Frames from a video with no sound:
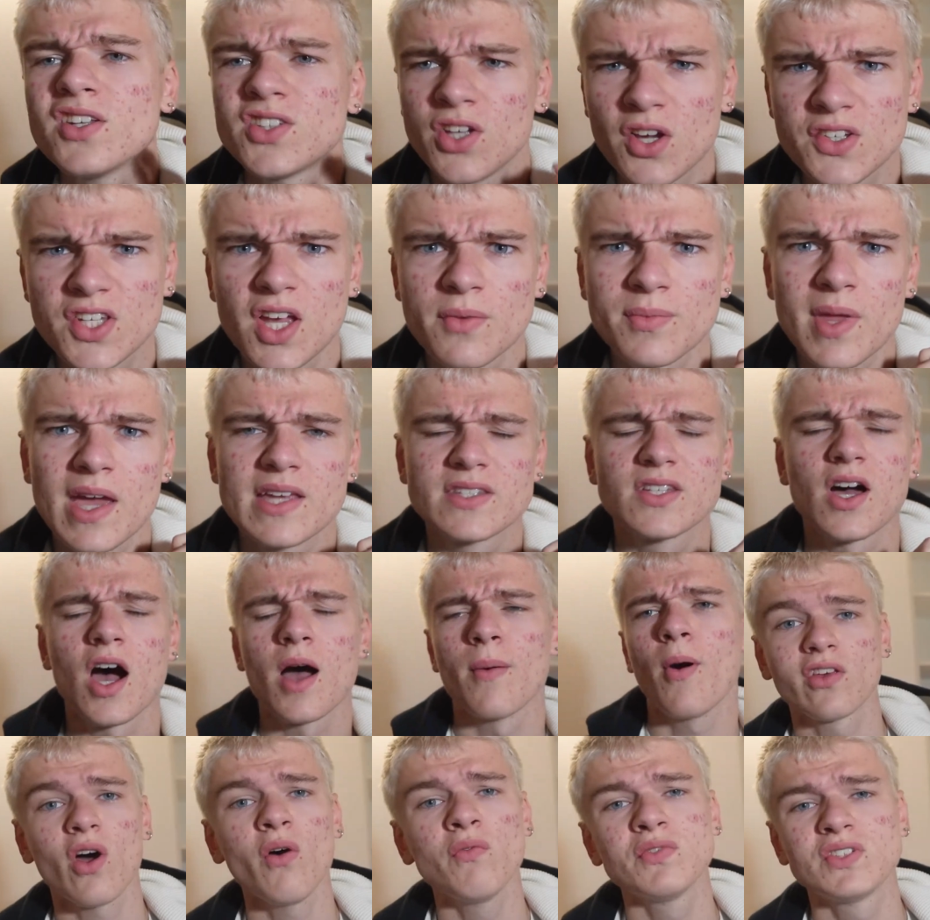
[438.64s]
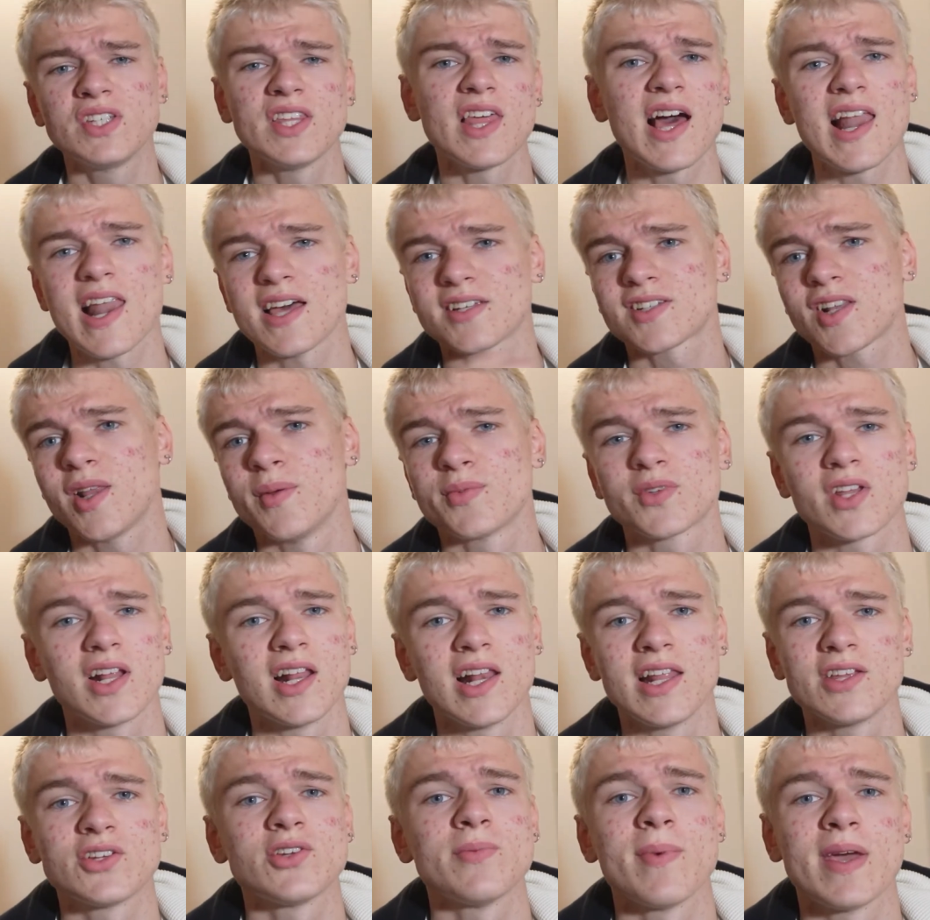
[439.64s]
So it's update time. Obviously that last clip's gonna
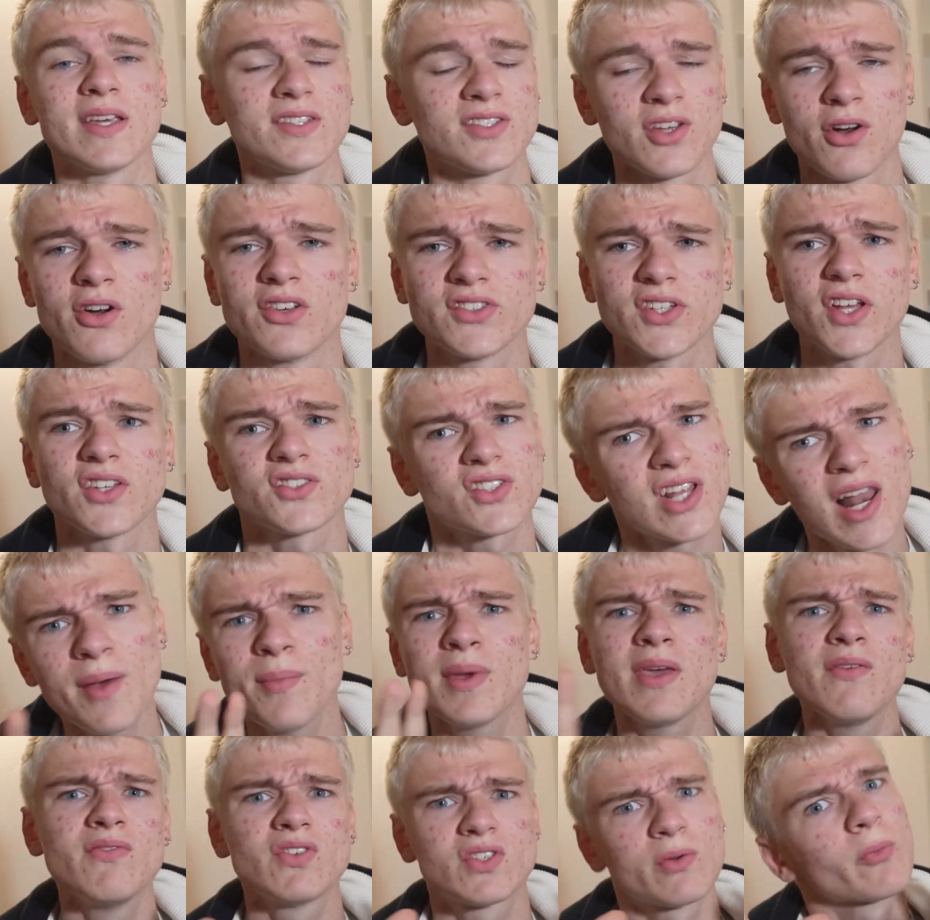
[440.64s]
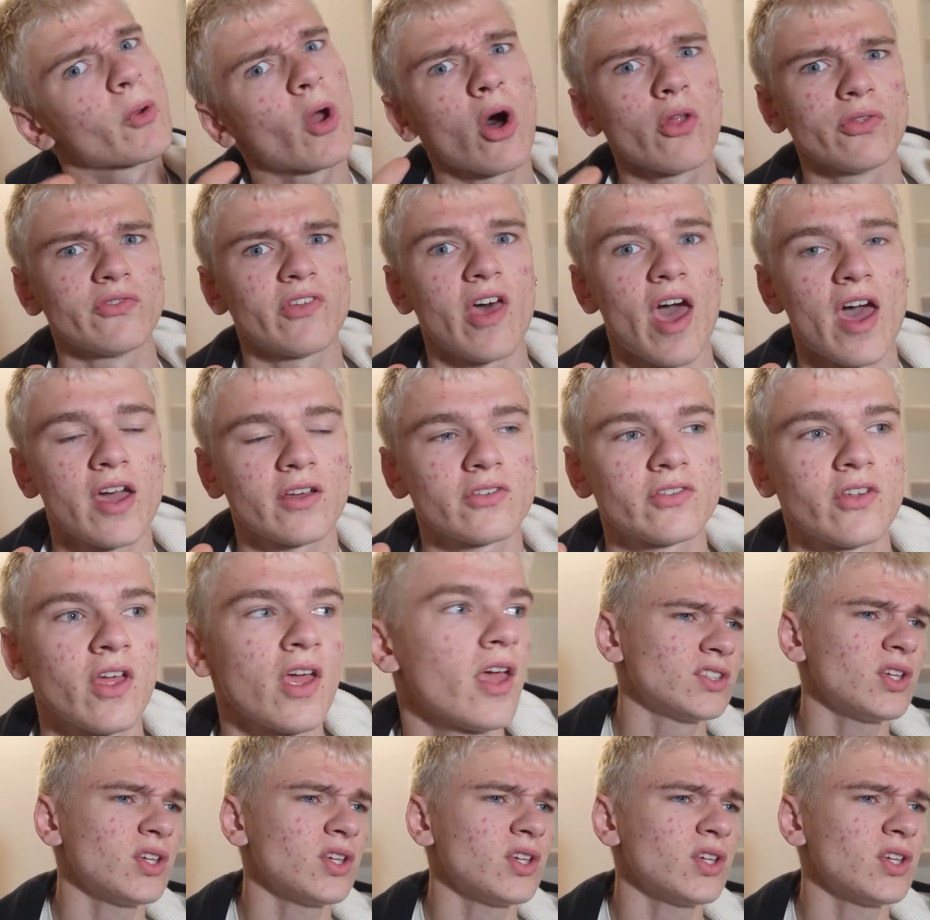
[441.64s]
literally make zero sense. So let me give you some context.